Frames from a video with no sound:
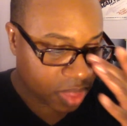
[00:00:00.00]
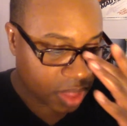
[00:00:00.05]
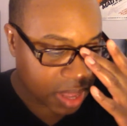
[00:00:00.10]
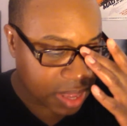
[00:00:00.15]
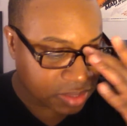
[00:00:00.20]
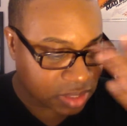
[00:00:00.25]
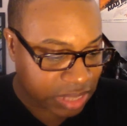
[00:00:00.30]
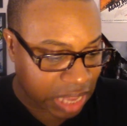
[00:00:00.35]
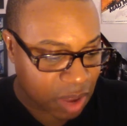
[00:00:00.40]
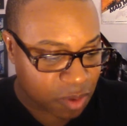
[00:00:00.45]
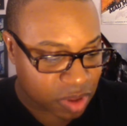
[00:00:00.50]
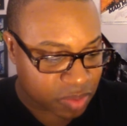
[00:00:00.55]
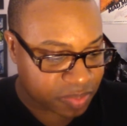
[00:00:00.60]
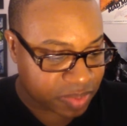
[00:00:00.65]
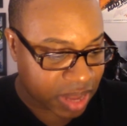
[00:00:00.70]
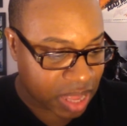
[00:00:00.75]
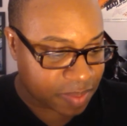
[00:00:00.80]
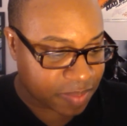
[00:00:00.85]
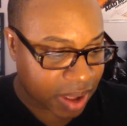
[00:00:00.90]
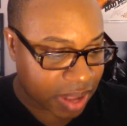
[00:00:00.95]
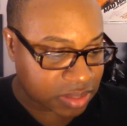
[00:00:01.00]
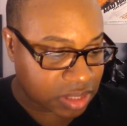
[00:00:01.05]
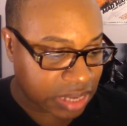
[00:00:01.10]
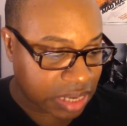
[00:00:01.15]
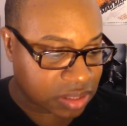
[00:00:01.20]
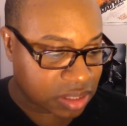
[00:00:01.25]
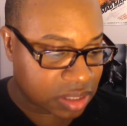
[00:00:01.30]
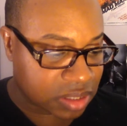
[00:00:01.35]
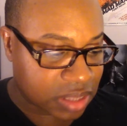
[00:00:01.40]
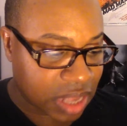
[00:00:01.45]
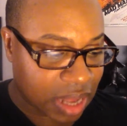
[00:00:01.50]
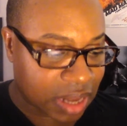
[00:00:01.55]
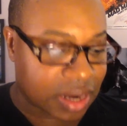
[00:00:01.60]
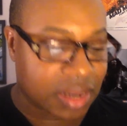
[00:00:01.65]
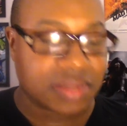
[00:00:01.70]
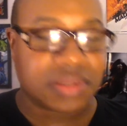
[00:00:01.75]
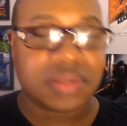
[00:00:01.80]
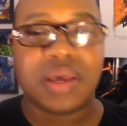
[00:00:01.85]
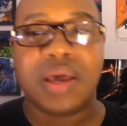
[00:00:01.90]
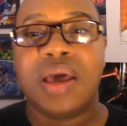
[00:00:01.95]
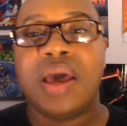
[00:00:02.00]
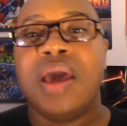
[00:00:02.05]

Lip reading: And Satan was played by Jason Douglas.